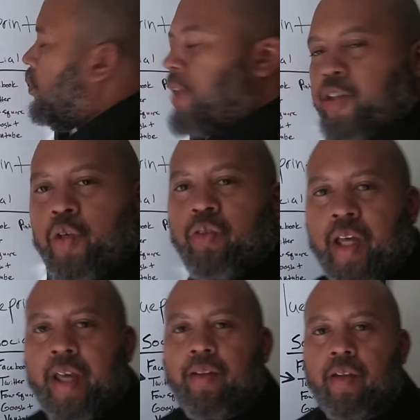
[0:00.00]
that you
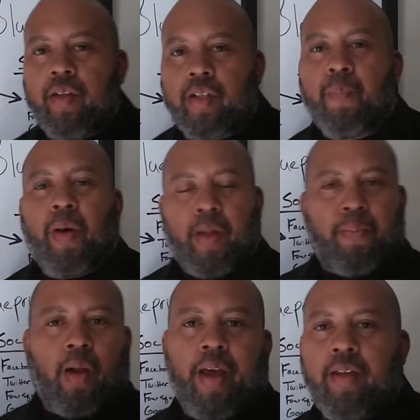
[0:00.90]
need to put
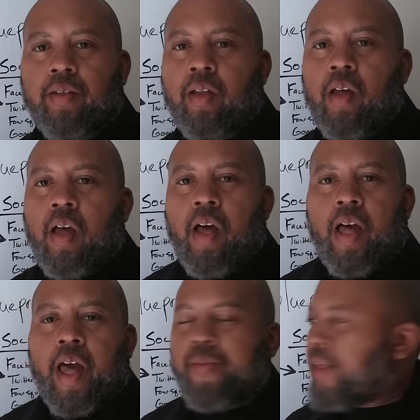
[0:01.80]
in place.
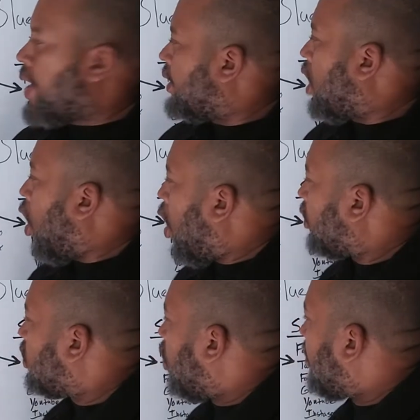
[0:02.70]
And then
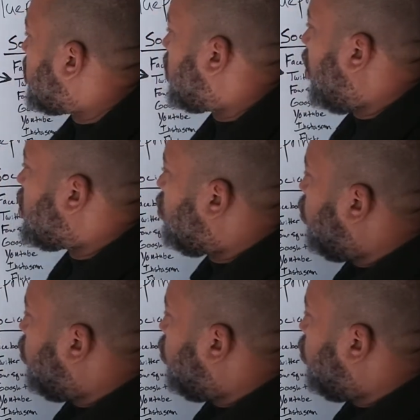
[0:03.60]
also I'm going to show you